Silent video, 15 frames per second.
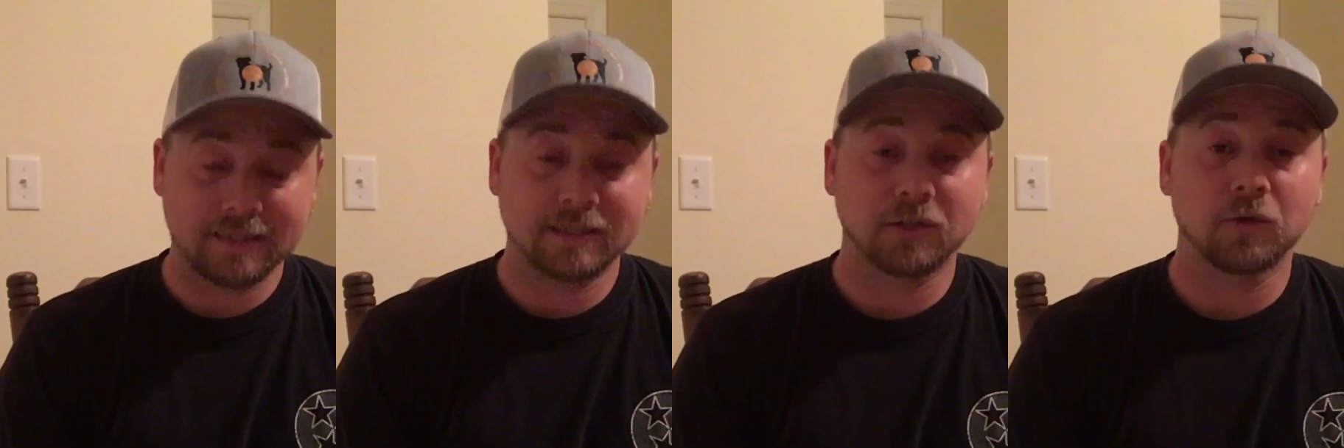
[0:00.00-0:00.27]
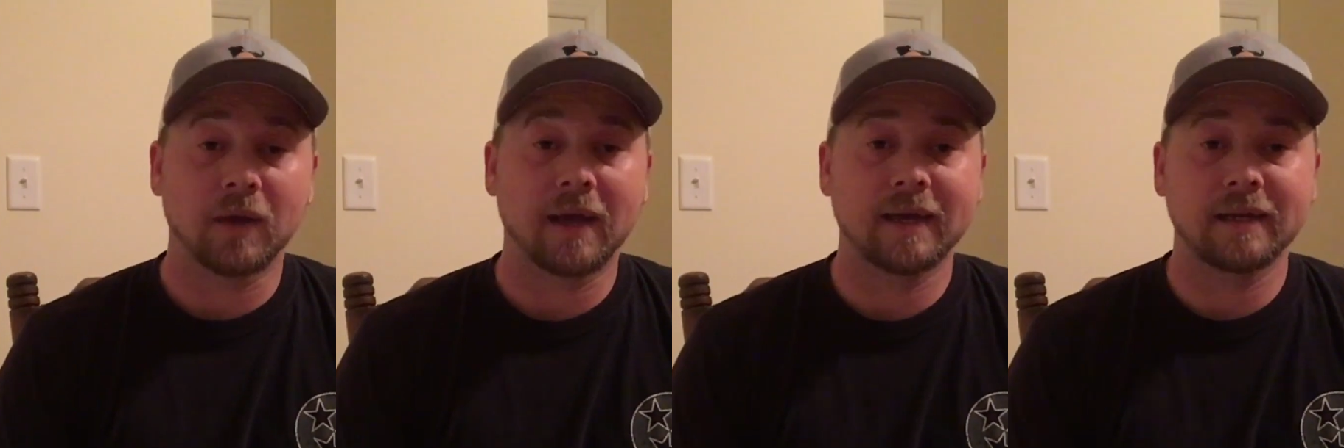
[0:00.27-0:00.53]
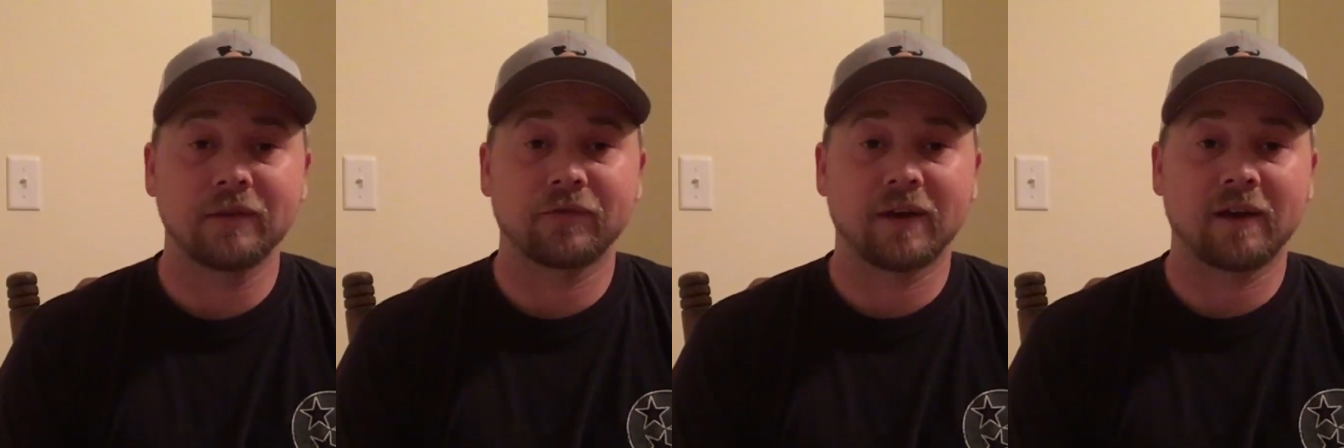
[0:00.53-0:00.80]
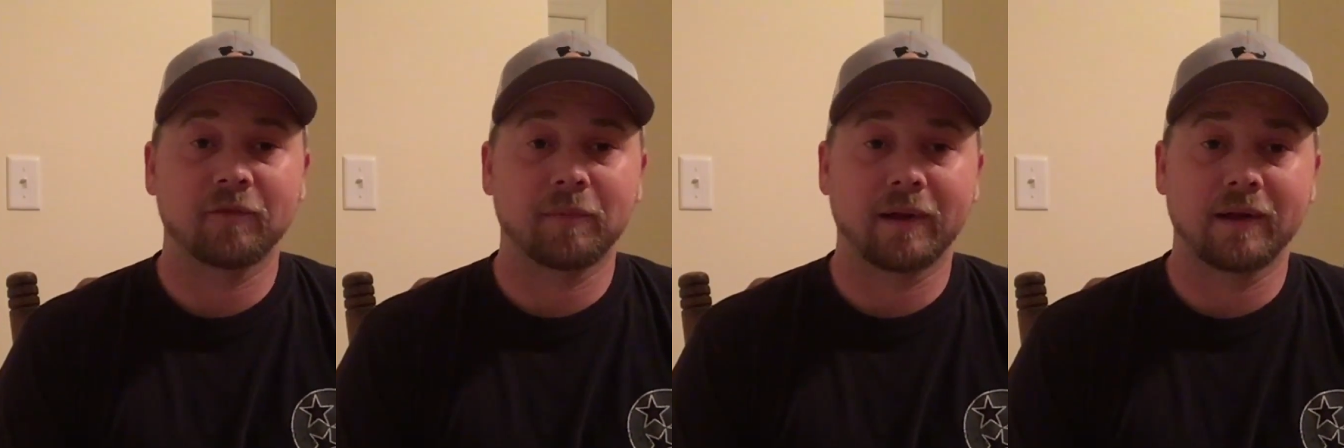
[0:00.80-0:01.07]

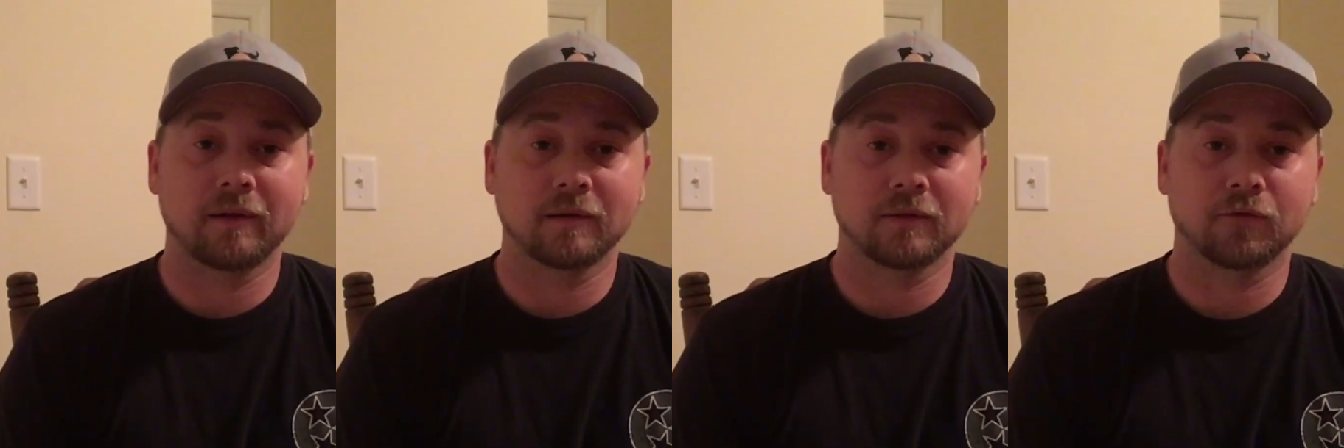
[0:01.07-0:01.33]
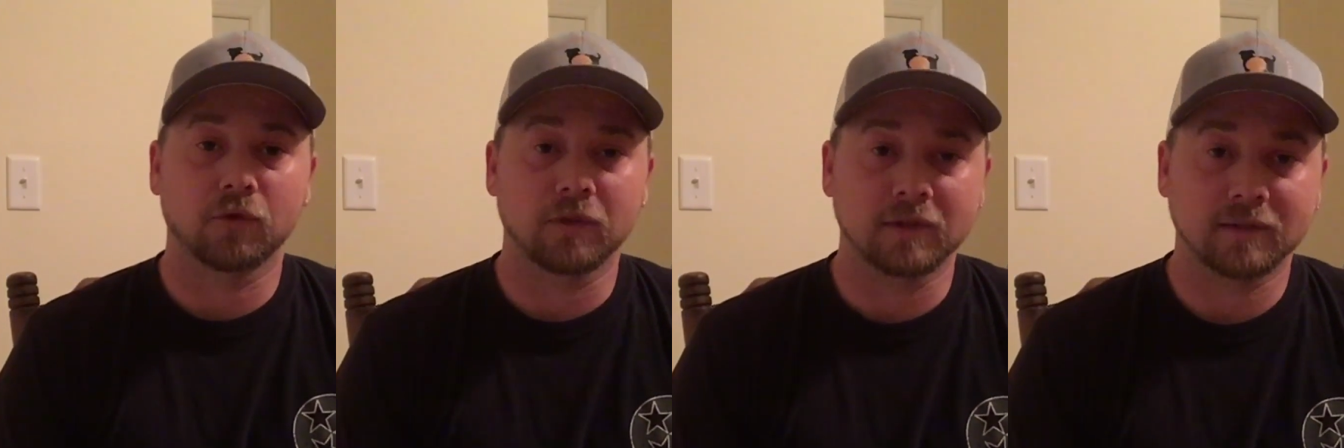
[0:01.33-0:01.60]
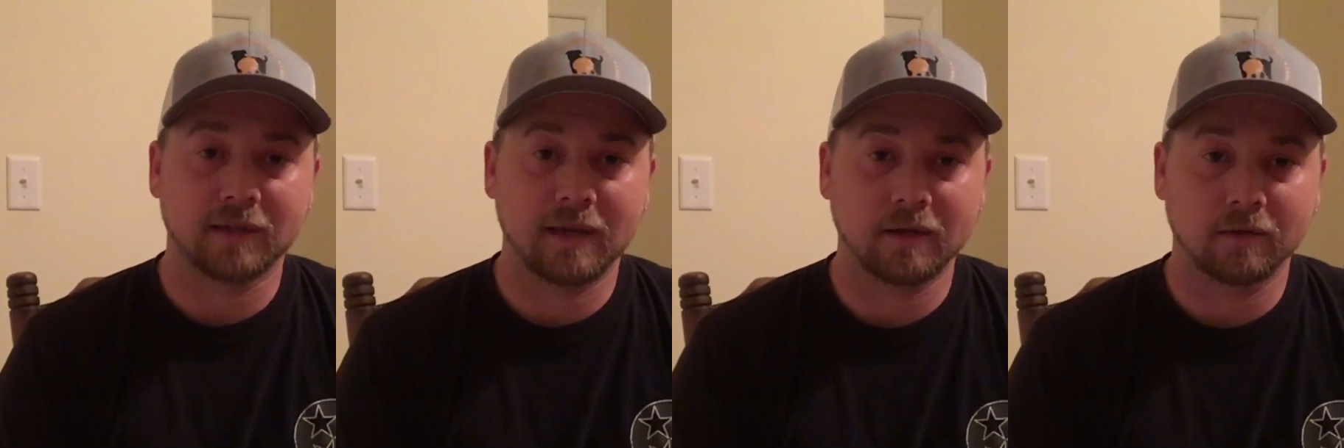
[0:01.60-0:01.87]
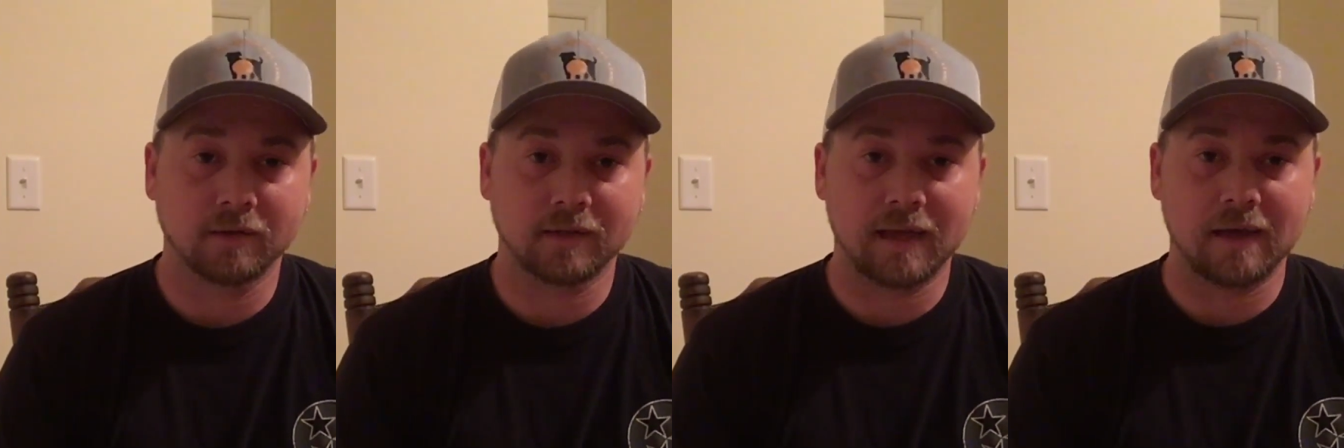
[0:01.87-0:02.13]
85 pounds for the
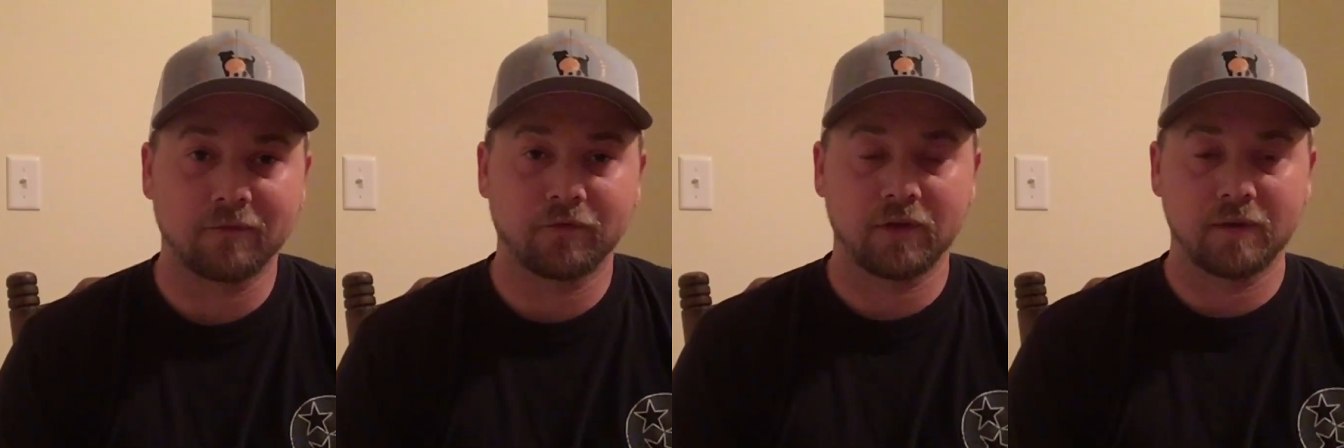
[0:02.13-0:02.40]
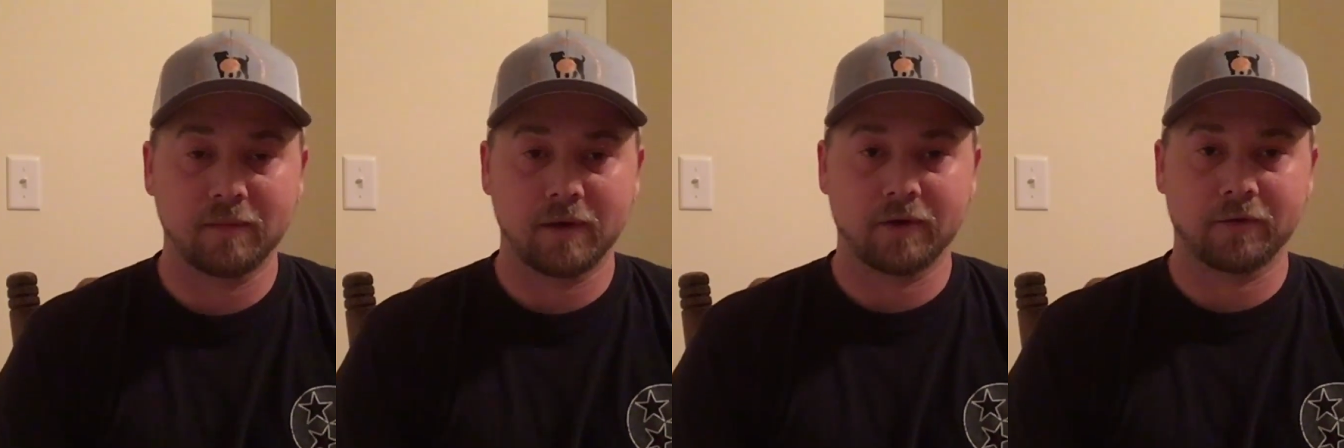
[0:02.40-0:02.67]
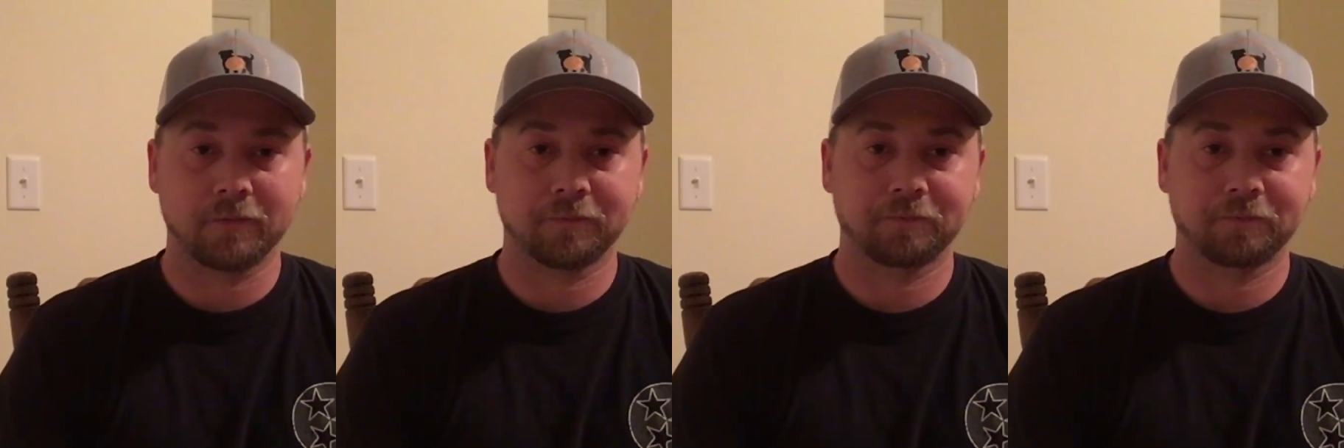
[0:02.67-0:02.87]
standard type female.